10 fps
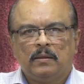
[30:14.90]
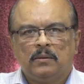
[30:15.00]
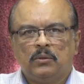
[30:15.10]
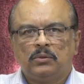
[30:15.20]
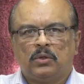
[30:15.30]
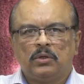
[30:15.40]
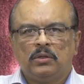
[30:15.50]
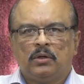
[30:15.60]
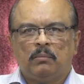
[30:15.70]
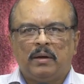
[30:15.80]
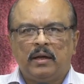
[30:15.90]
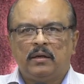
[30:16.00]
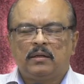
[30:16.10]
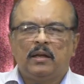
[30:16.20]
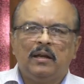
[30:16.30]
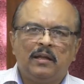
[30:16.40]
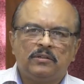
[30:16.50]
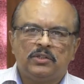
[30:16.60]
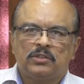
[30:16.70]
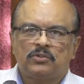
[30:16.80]
Who thought, you know, by killing
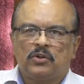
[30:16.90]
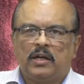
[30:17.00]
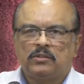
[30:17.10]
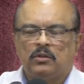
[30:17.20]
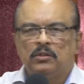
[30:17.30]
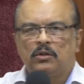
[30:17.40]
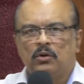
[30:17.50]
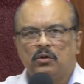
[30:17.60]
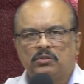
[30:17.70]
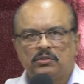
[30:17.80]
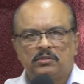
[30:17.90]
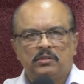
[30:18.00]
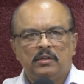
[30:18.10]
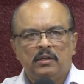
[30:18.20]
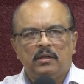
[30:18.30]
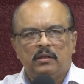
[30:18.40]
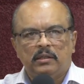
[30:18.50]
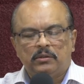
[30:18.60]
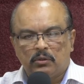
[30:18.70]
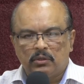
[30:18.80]
Jesus Christ on the cross,
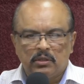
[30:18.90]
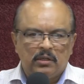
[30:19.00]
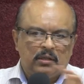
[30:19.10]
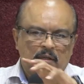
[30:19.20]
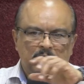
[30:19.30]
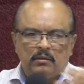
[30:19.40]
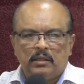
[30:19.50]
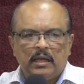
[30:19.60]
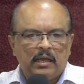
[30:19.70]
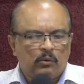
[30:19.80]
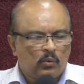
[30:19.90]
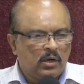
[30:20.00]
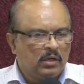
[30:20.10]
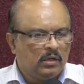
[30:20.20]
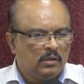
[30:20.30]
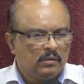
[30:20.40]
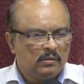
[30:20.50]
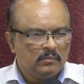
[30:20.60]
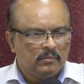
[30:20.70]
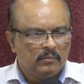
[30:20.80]
they thought they have won.
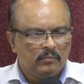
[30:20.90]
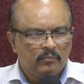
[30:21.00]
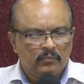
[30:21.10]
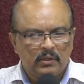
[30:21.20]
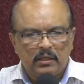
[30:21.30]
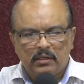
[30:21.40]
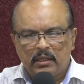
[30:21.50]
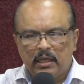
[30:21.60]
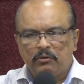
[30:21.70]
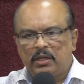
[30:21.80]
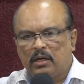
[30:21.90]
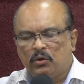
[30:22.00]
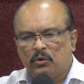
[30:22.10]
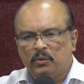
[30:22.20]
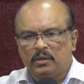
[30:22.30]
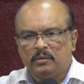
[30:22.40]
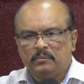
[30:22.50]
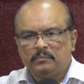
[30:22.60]
They, they have taken over.